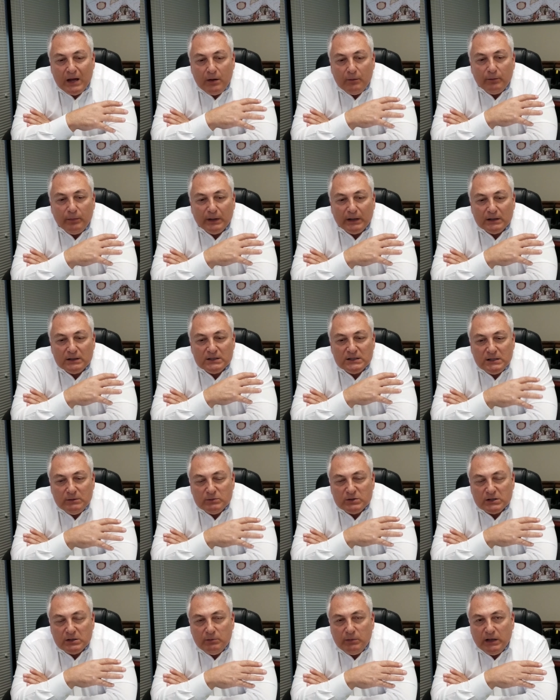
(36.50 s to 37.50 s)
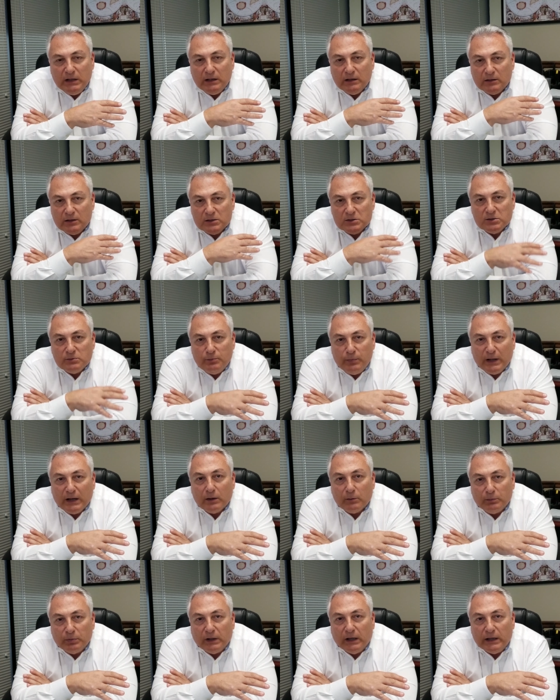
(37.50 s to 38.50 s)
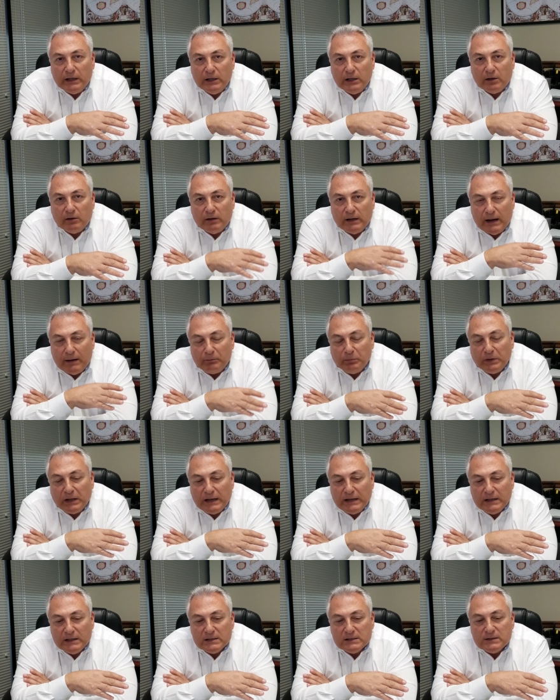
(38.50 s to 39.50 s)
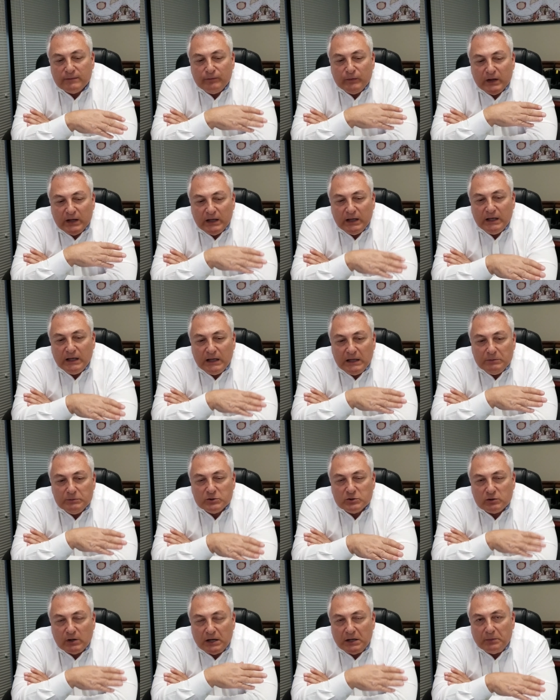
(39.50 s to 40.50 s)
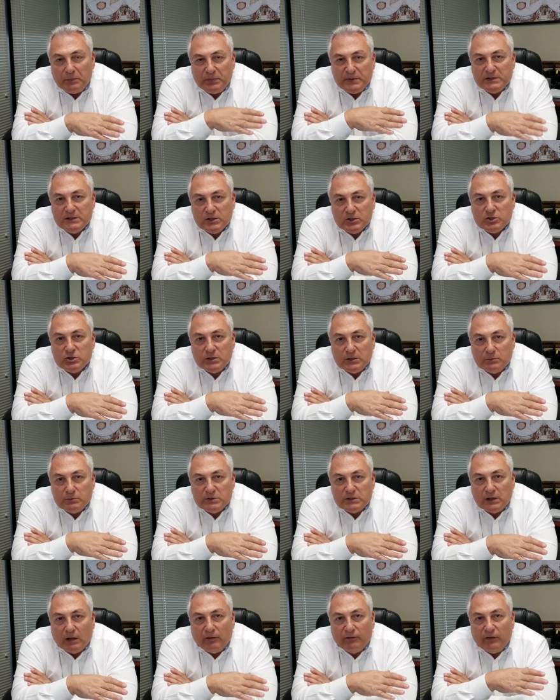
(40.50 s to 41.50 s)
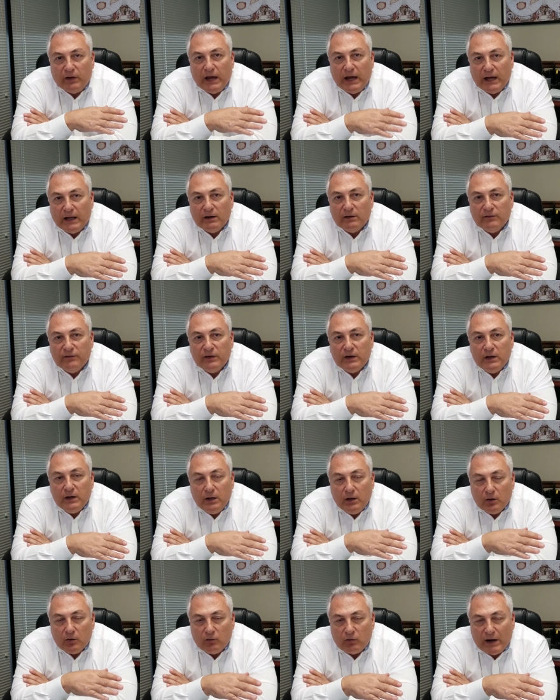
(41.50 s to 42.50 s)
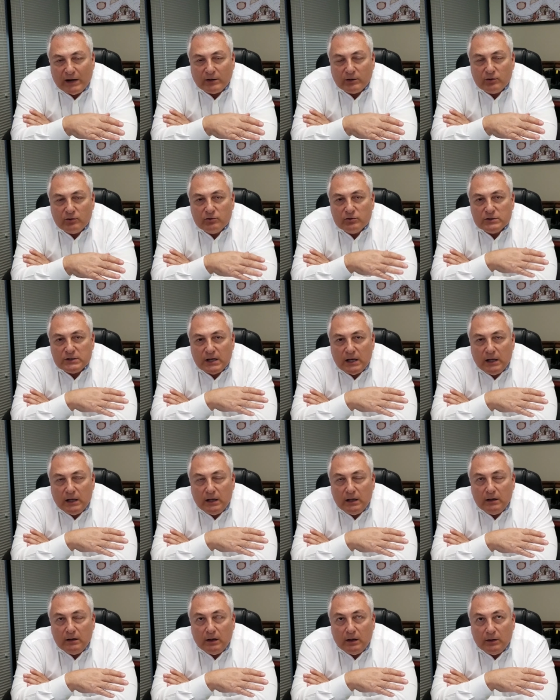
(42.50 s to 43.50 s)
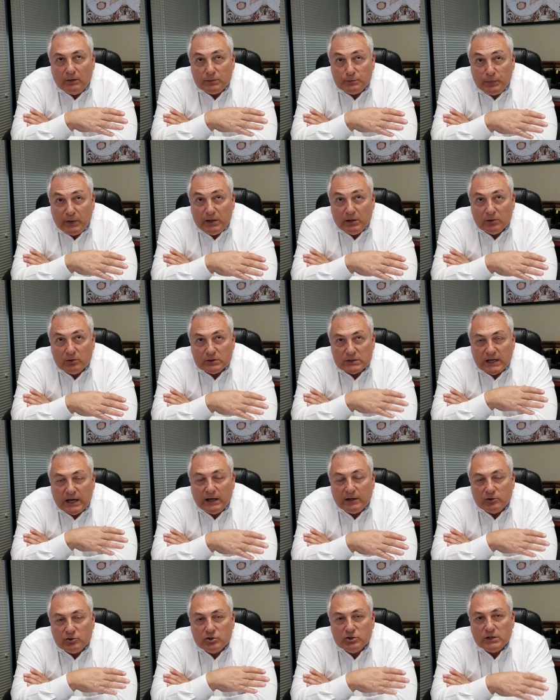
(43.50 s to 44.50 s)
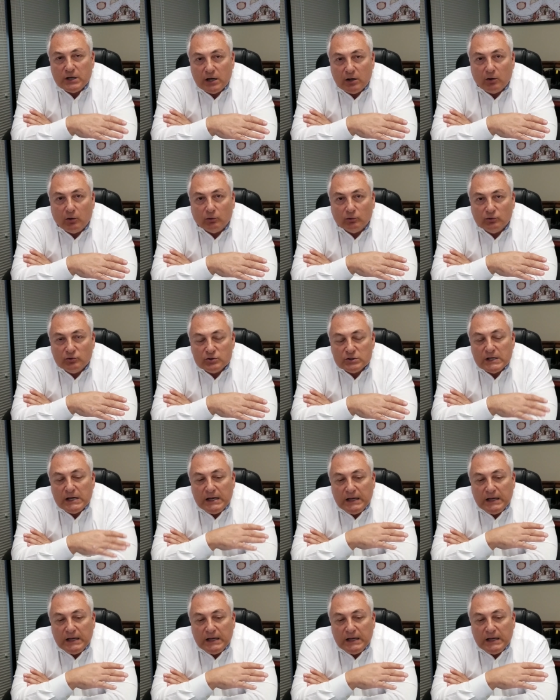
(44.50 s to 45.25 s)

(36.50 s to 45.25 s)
But it seems to me that there's a bigger play here, and that play is he keeps trying to position himself ahead of creditors and it appears ahead of shareholders